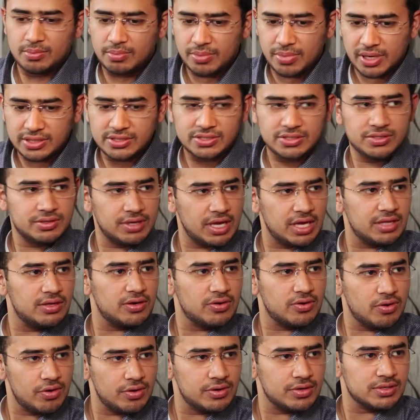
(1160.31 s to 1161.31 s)
But stay
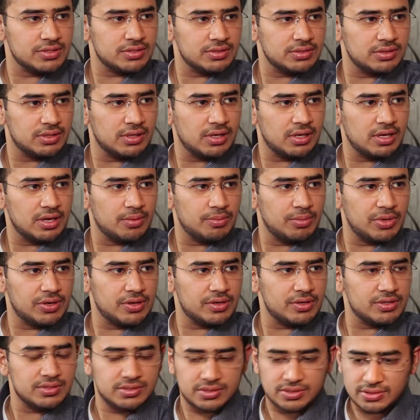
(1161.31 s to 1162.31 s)
the course,
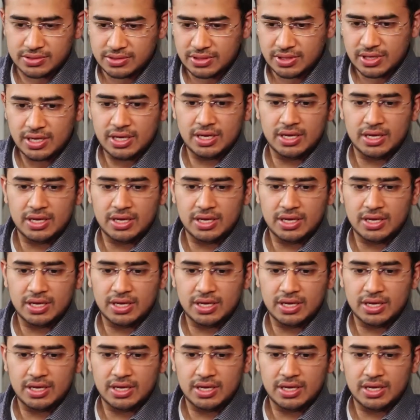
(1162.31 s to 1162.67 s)
because